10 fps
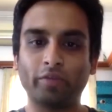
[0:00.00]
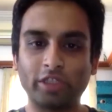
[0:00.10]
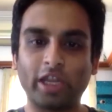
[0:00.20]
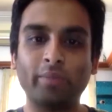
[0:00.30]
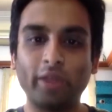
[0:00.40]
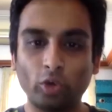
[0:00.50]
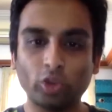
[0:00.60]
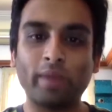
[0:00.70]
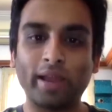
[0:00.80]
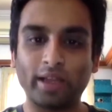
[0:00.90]
which can be
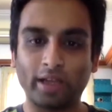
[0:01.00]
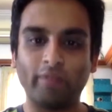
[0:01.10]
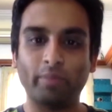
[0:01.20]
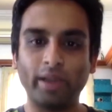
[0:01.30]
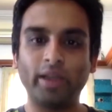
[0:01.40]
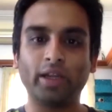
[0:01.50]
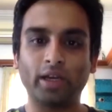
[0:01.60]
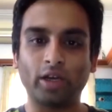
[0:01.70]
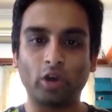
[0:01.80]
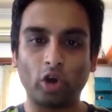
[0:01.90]
used by the government
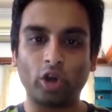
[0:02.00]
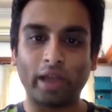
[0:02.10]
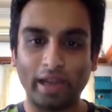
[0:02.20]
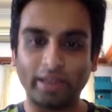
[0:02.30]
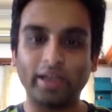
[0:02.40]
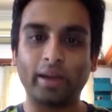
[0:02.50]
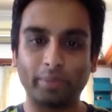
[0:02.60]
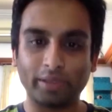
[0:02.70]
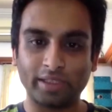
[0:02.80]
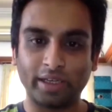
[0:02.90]
or elected
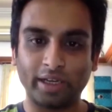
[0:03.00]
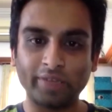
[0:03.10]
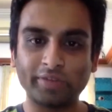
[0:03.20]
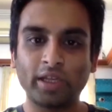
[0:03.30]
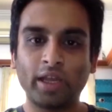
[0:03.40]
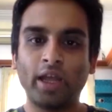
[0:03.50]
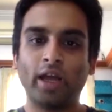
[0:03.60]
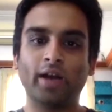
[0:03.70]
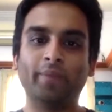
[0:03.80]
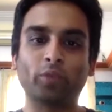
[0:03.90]
representatives.
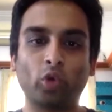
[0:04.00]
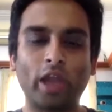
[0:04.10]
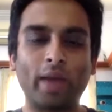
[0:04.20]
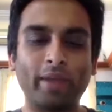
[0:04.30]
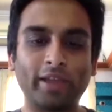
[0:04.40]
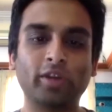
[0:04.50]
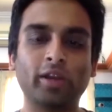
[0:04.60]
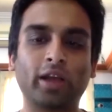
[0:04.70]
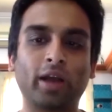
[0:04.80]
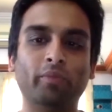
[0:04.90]
Collabex will
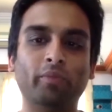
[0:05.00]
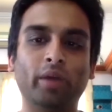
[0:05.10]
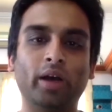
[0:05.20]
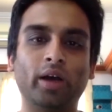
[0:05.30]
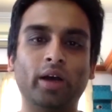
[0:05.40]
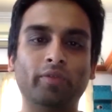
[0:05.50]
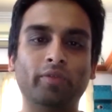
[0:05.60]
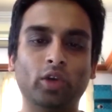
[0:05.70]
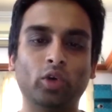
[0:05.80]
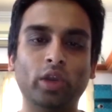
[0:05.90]
come with
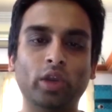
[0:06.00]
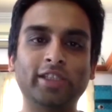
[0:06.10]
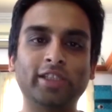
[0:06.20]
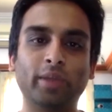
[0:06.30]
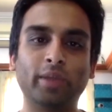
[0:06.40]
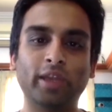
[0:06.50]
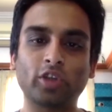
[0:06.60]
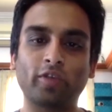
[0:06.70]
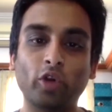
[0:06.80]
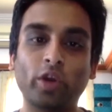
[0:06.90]
the whole
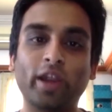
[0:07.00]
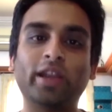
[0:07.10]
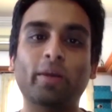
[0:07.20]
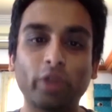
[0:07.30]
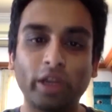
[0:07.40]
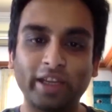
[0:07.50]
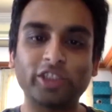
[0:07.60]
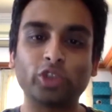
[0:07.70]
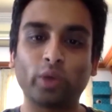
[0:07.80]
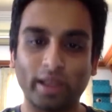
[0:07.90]
experience of how do you get
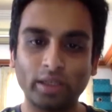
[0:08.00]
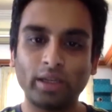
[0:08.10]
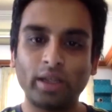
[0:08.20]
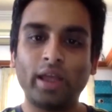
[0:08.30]
communities together